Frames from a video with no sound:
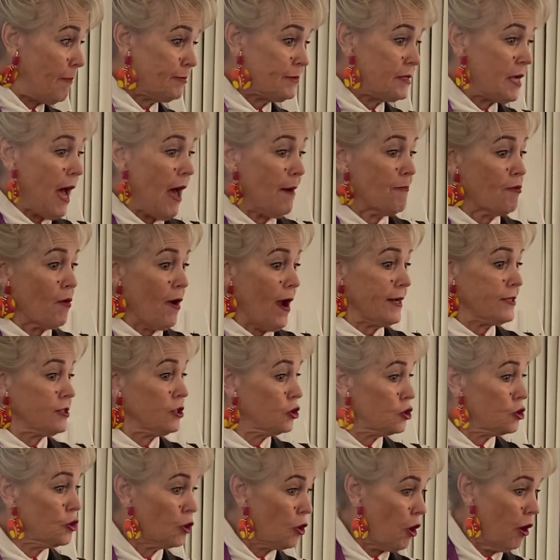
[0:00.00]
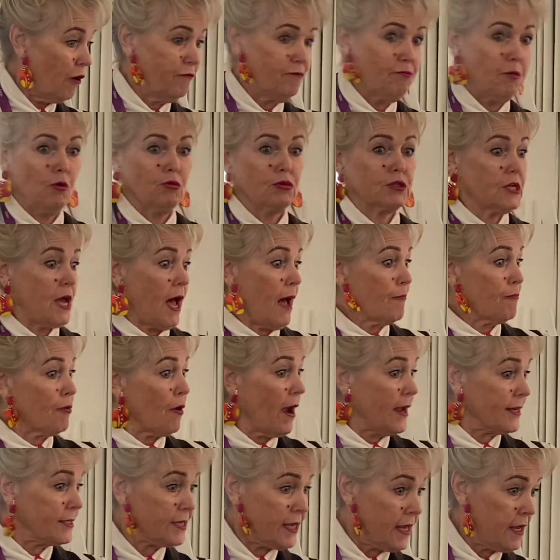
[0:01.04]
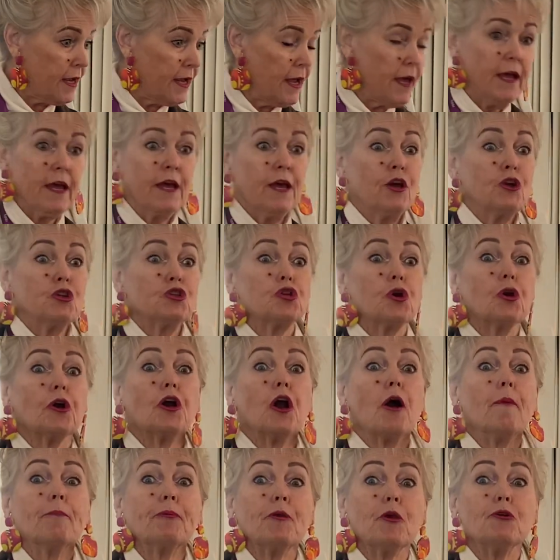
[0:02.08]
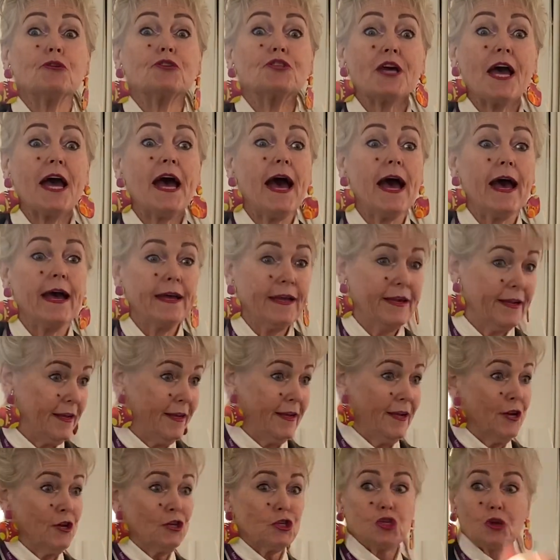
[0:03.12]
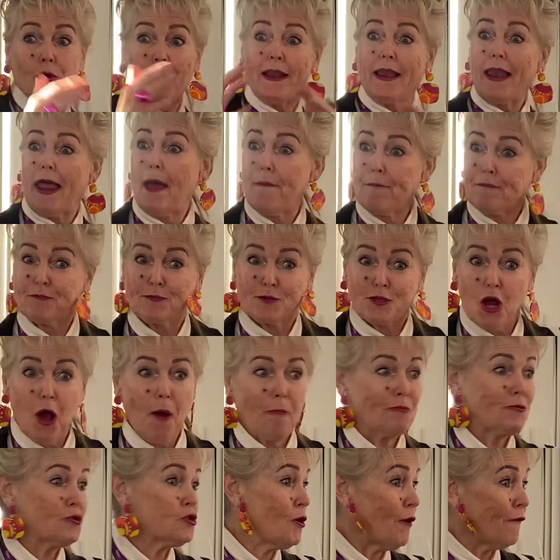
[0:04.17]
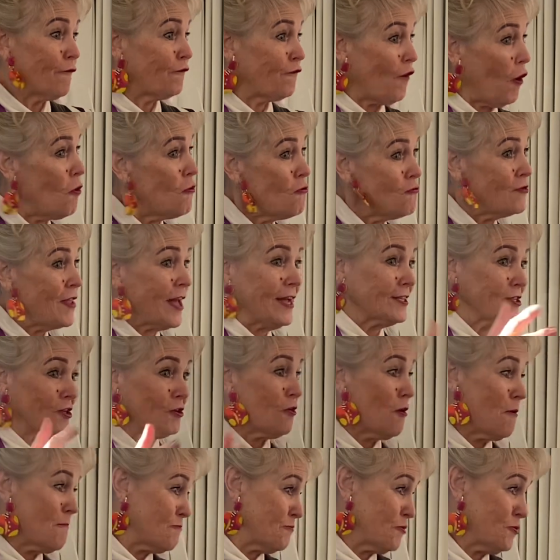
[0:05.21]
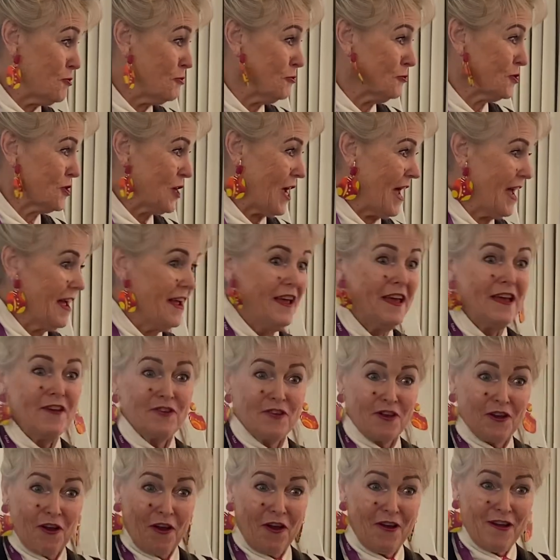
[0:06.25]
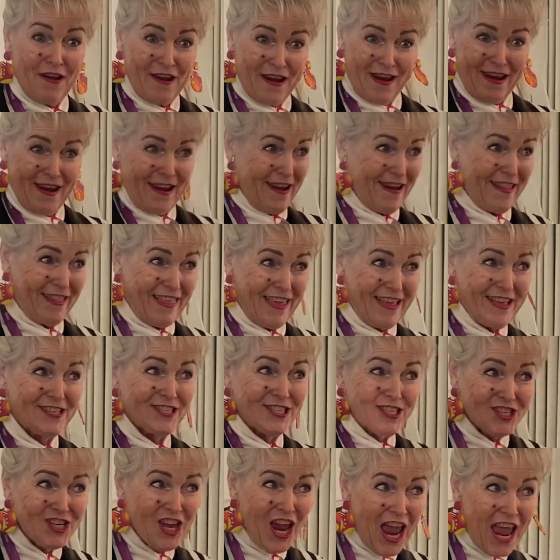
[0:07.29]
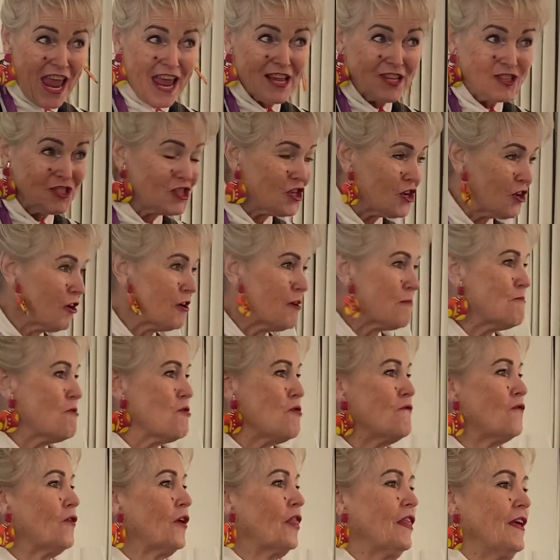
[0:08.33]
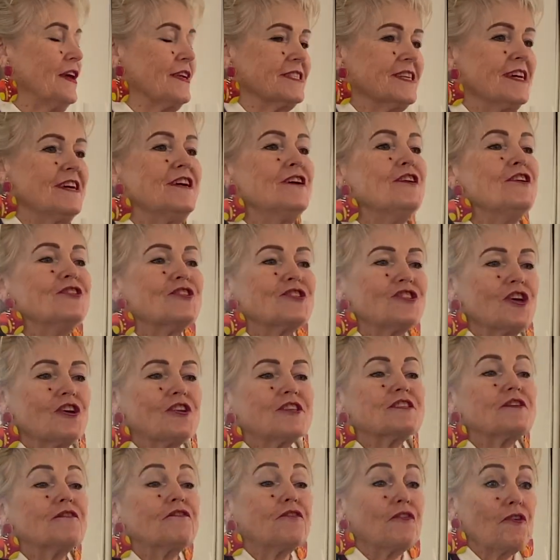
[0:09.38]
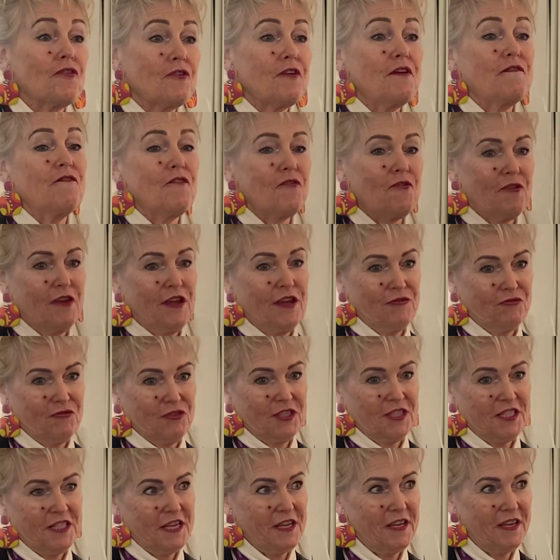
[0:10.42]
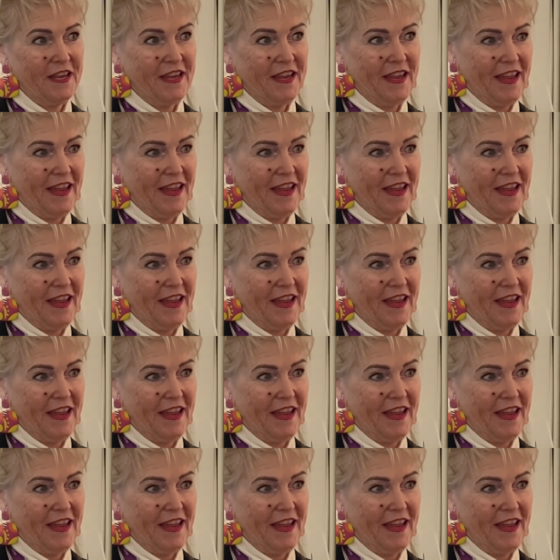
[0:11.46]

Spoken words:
typewriter to a golf ball typewriter to a computer, to a laptop, to a phone that's a computer. You know, things change. You've got to move with it. So it's a very, very interesting